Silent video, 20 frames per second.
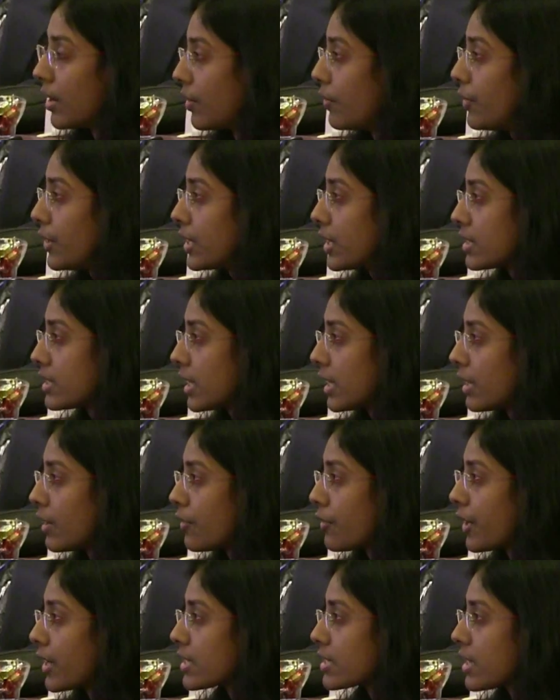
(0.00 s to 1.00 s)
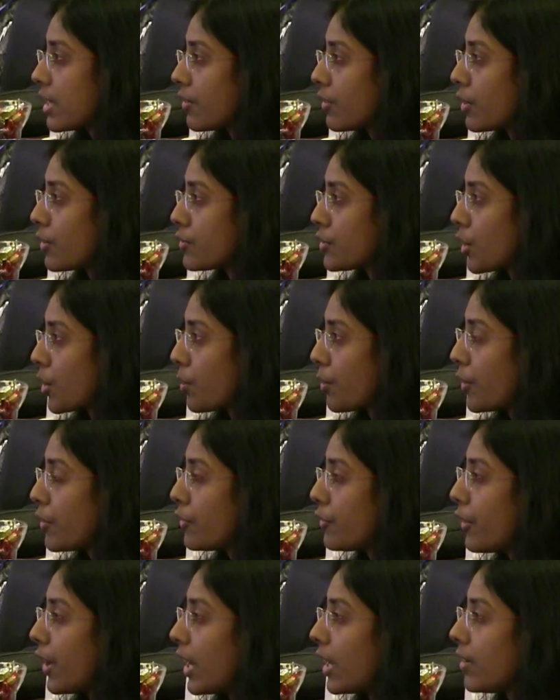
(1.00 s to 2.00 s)
with a significance level of
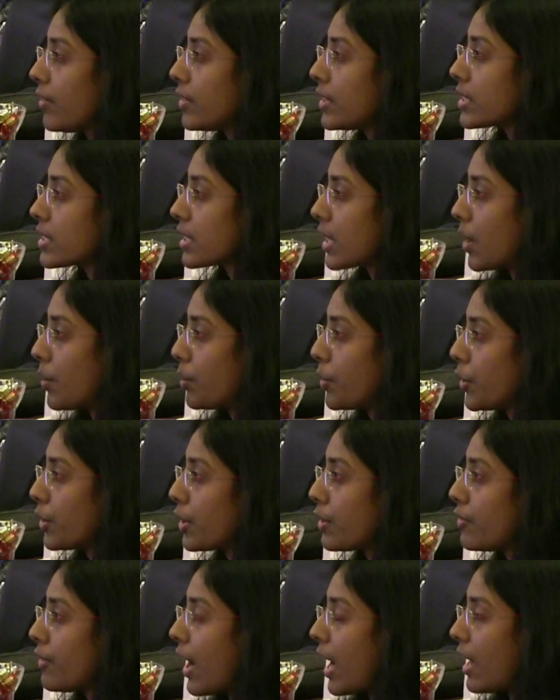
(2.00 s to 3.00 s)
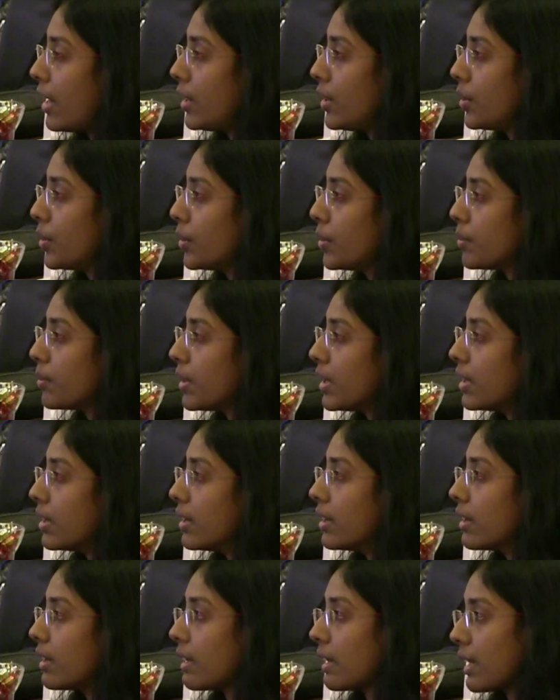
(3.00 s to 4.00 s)
0.5, this computed value
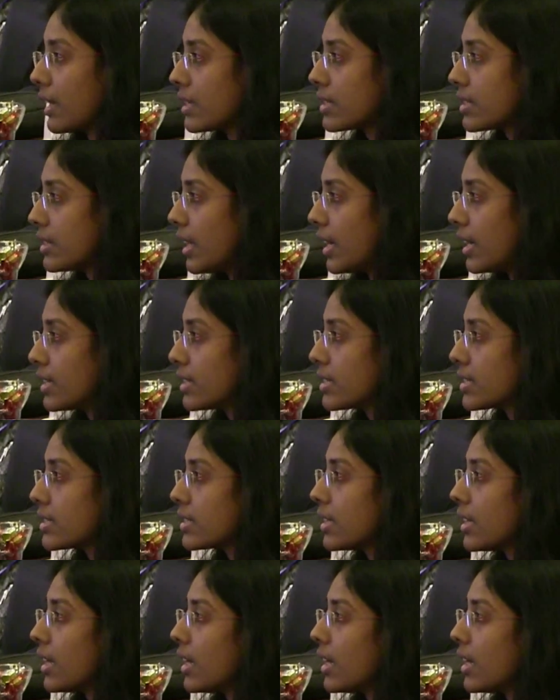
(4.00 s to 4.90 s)
is less.